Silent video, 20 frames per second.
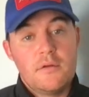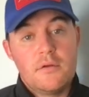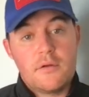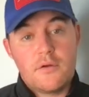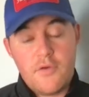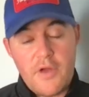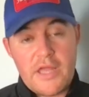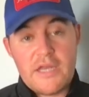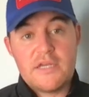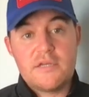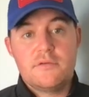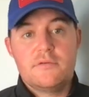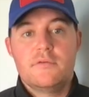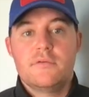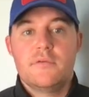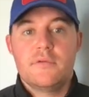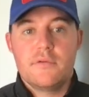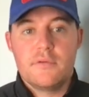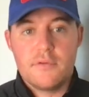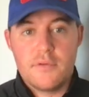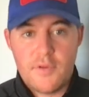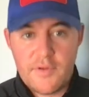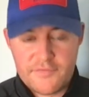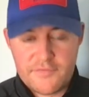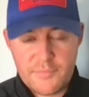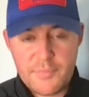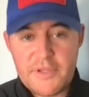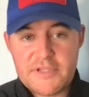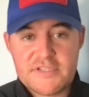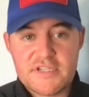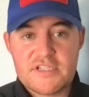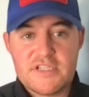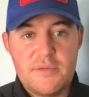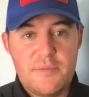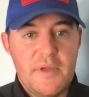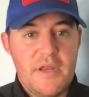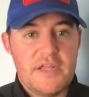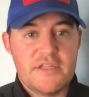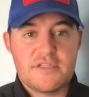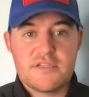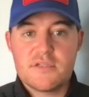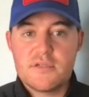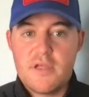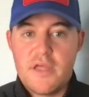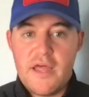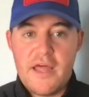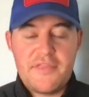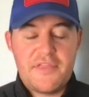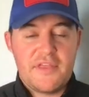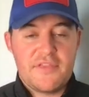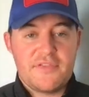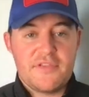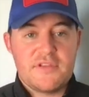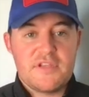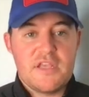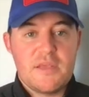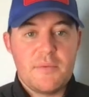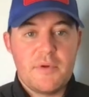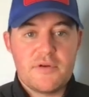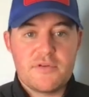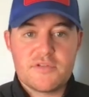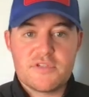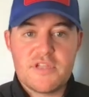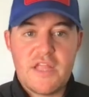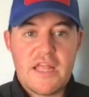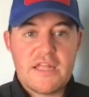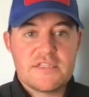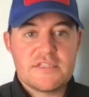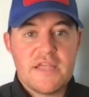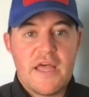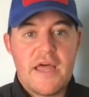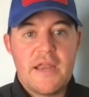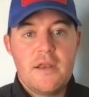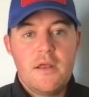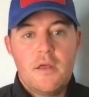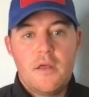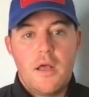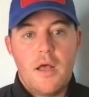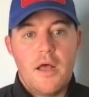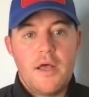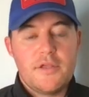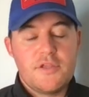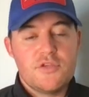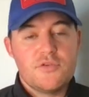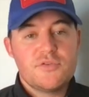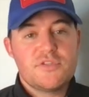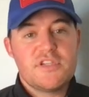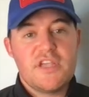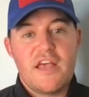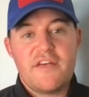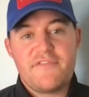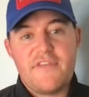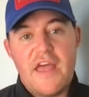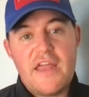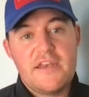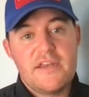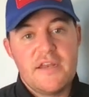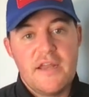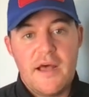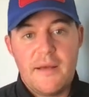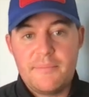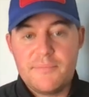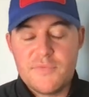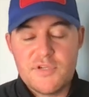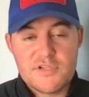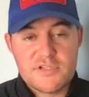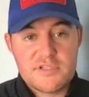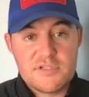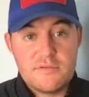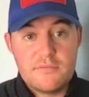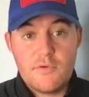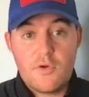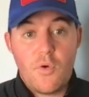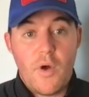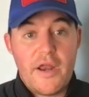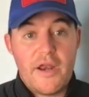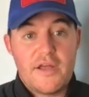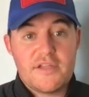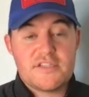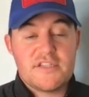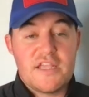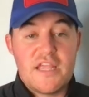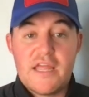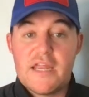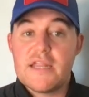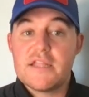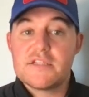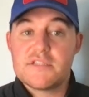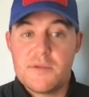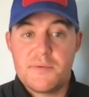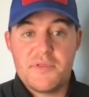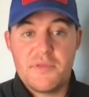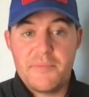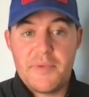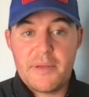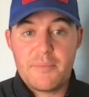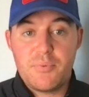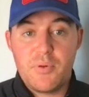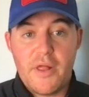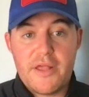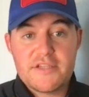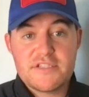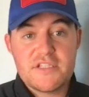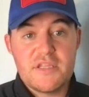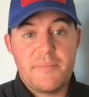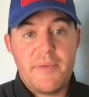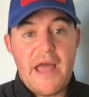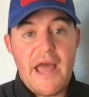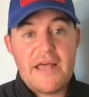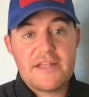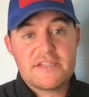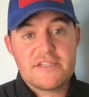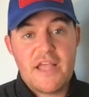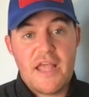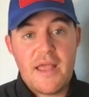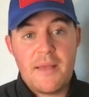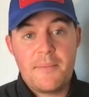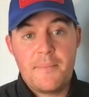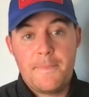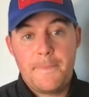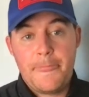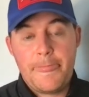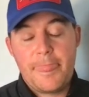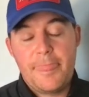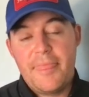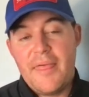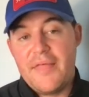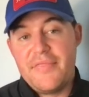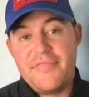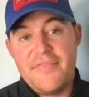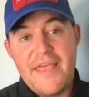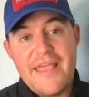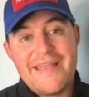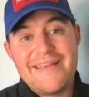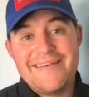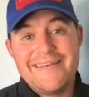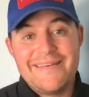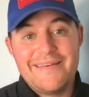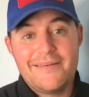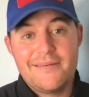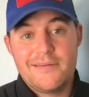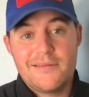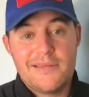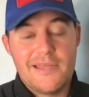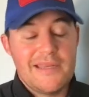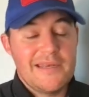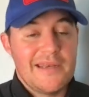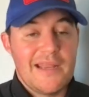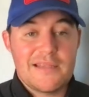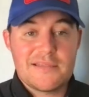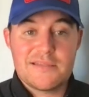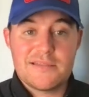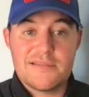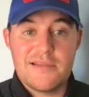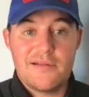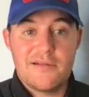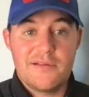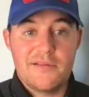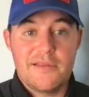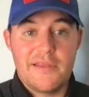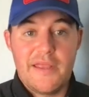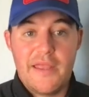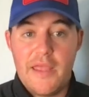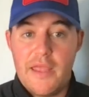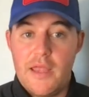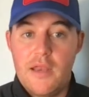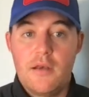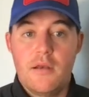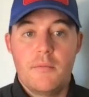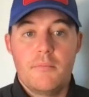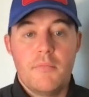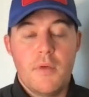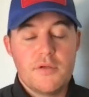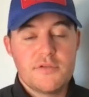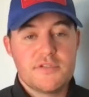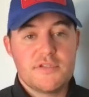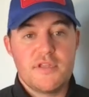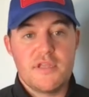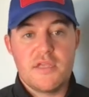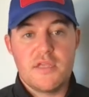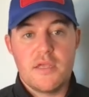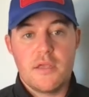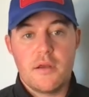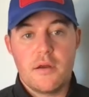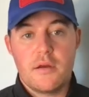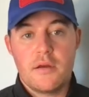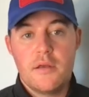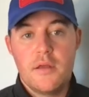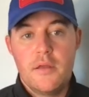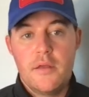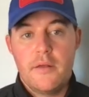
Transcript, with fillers: Granted, you have to play 60 minutes. And I think the team understands that. UCF ended up just, quite honestly, hitting some of the big plays in the pass game that they didn't necessarily hit most of the year.